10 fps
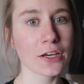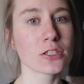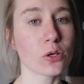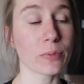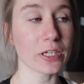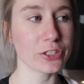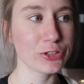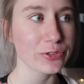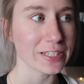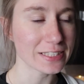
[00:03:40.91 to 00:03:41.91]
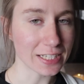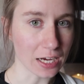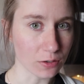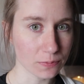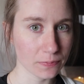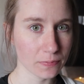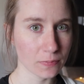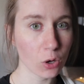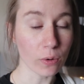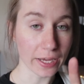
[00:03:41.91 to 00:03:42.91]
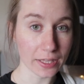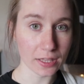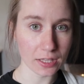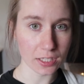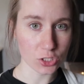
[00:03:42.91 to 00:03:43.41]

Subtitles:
so I'm gonna do this now. Oh, and the